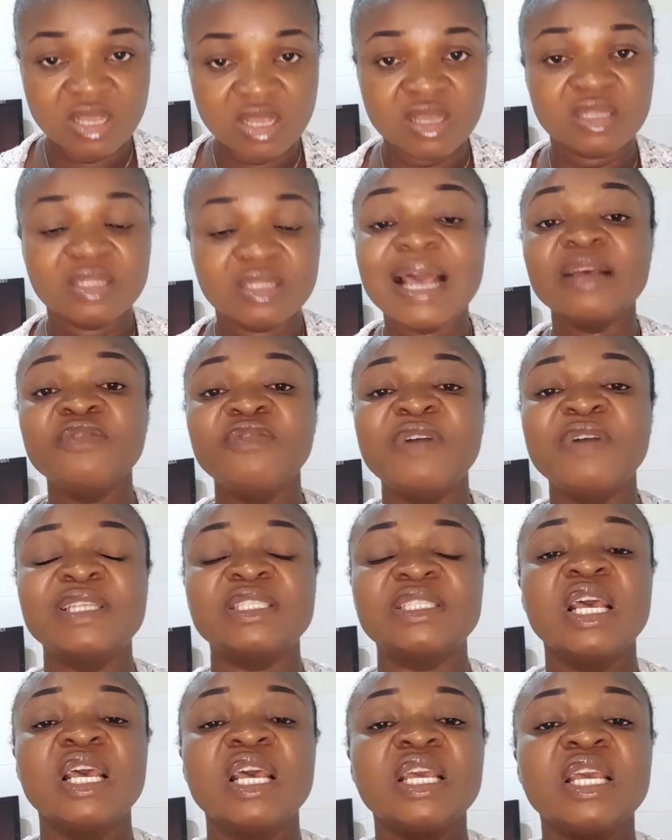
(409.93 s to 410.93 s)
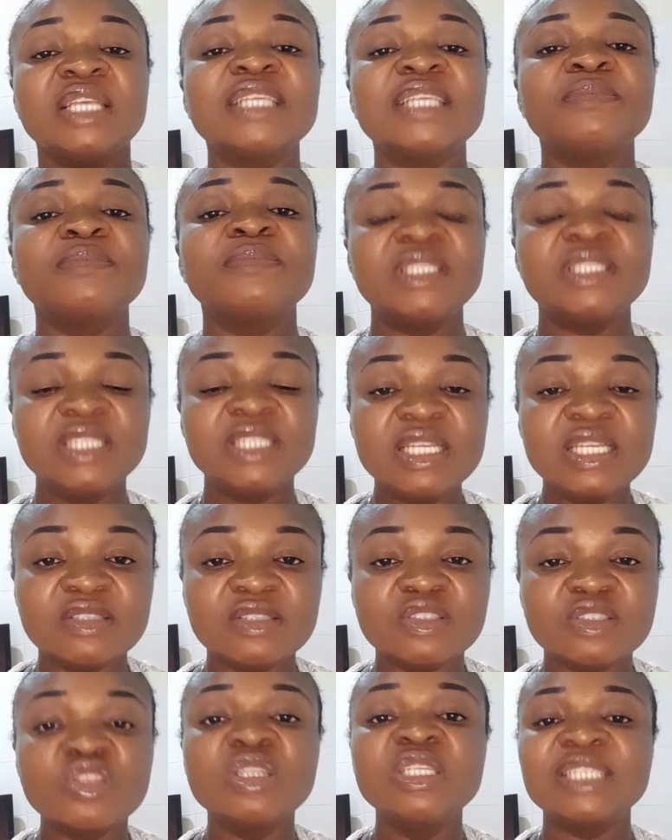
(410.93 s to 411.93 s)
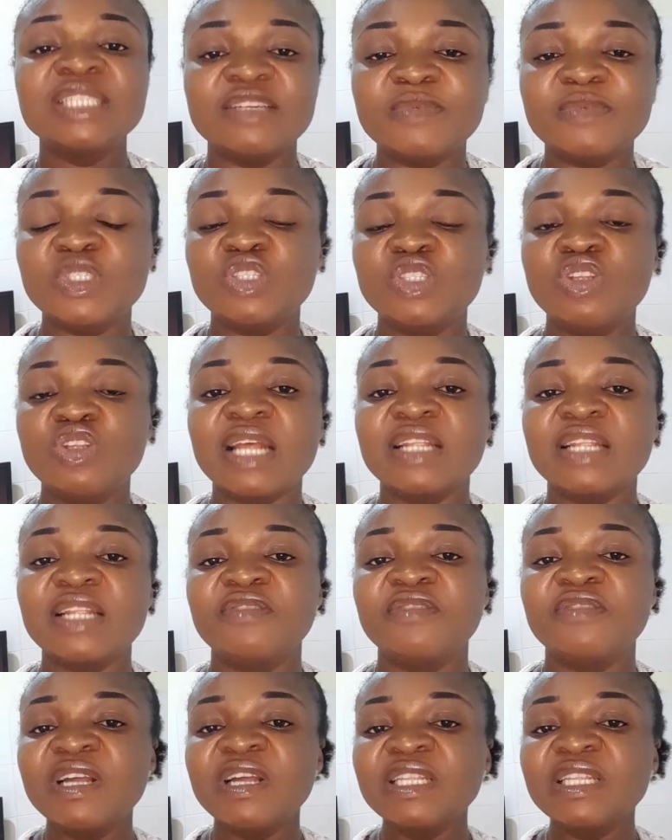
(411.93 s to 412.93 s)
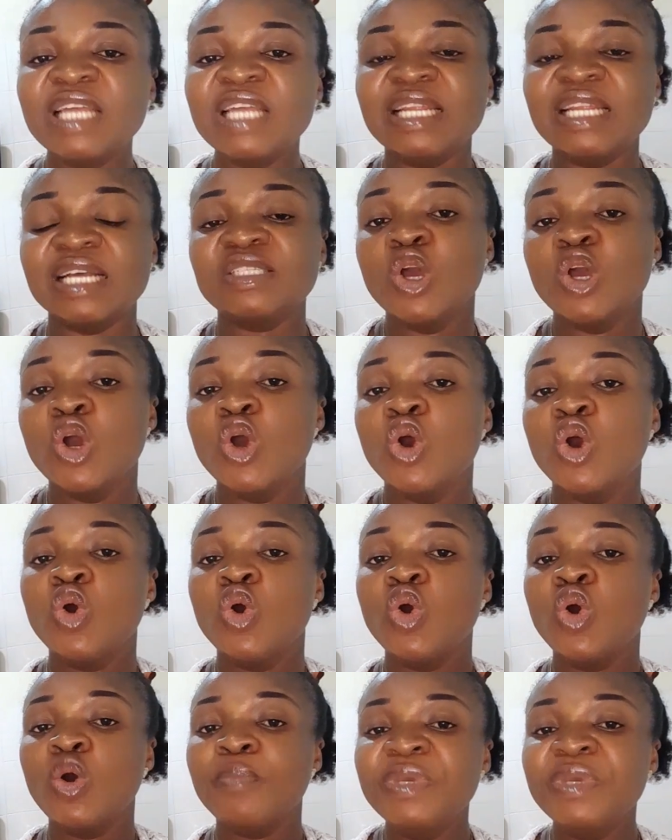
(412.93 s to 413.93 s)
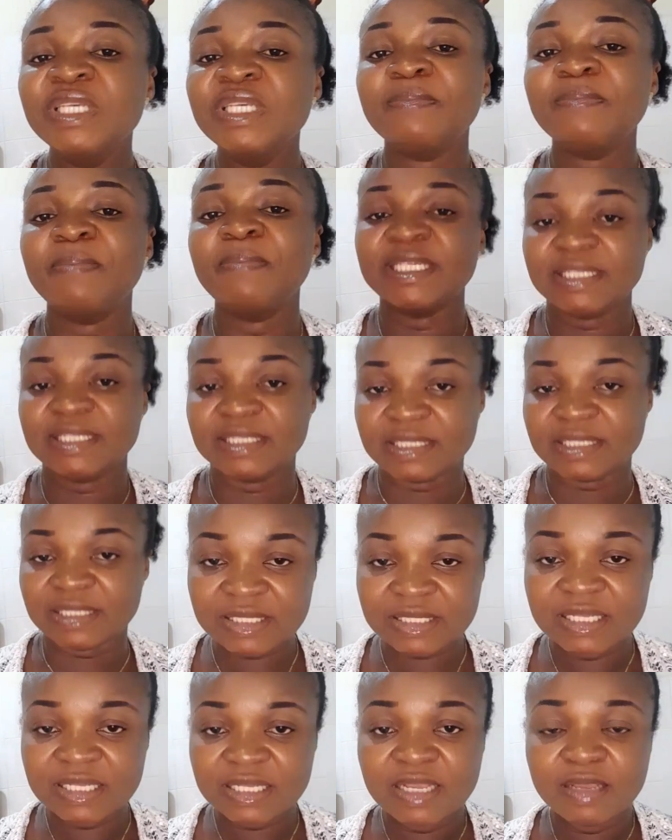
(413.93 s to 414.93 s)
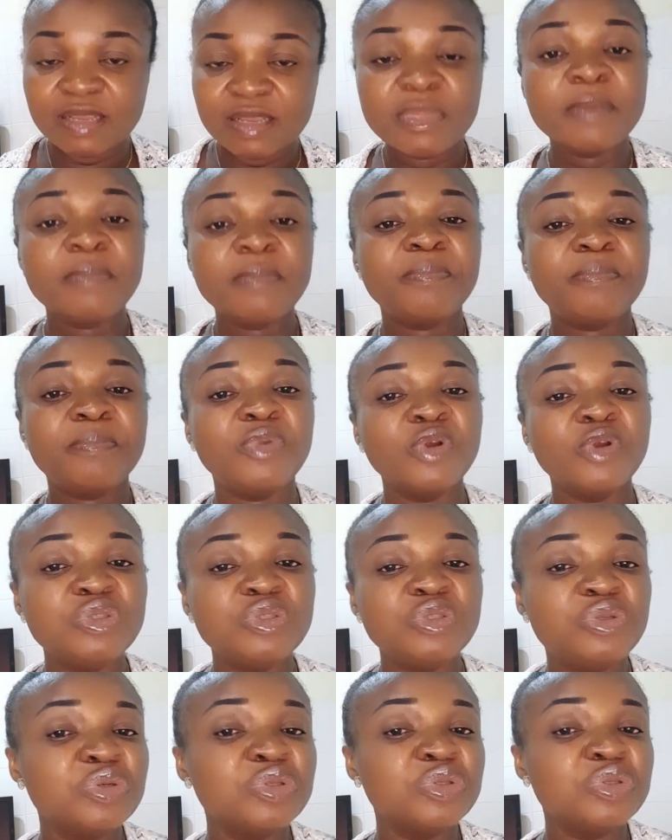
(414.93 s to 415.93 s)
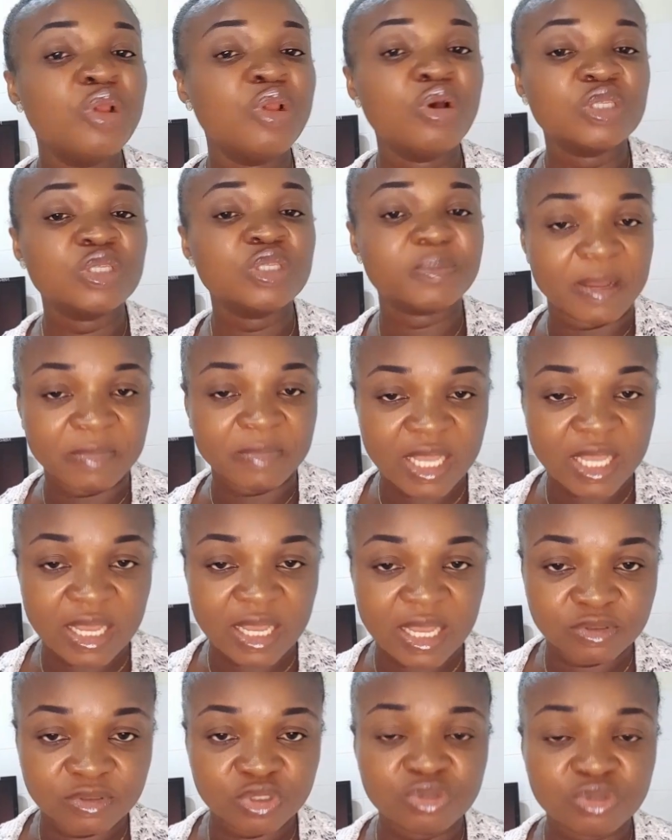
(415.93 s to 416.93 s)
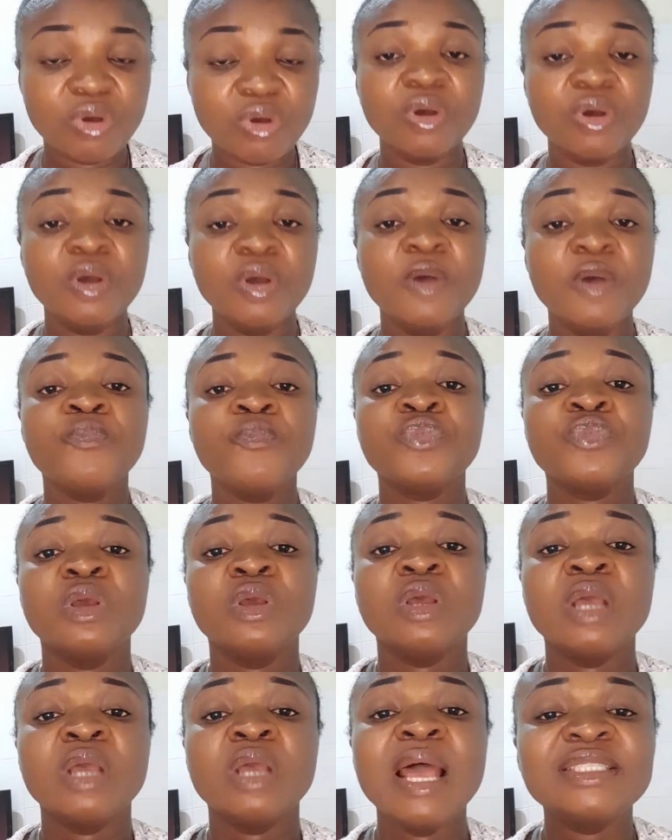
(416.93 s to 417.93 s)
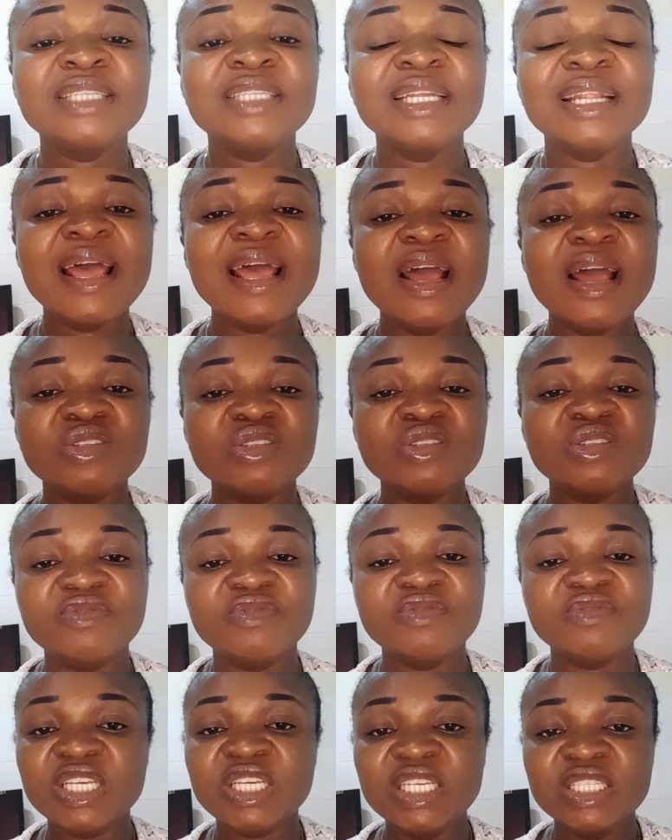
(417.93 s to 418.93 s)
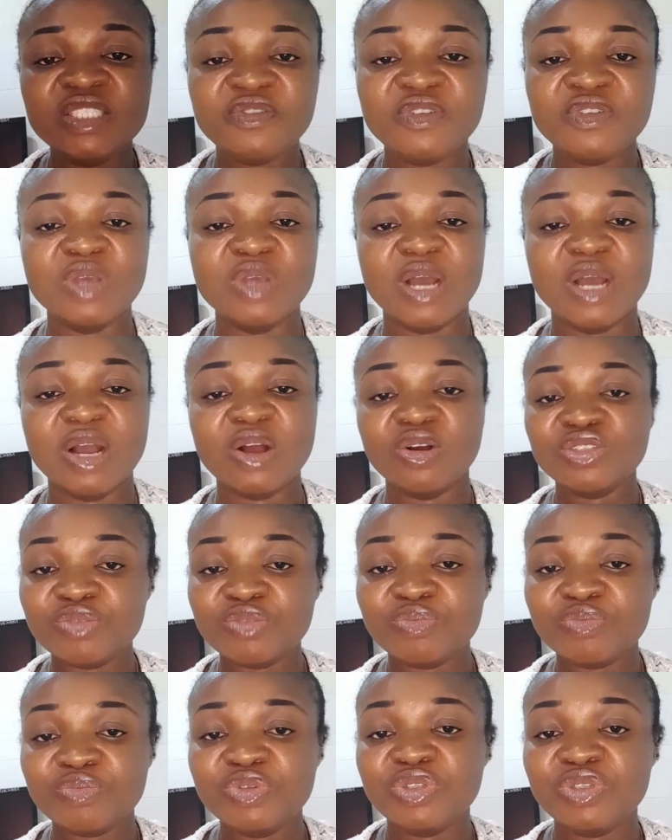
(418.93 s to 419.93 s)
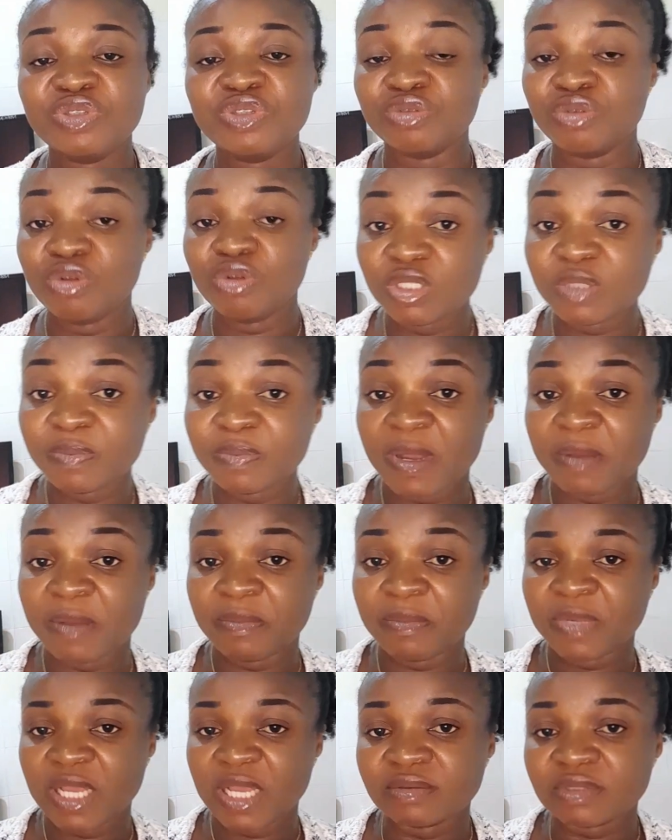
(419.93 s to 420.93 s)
It has been seen, studies have been done, and found out that obese persons may produce low sperm count. So, general health of the individual contributes to low sperm count.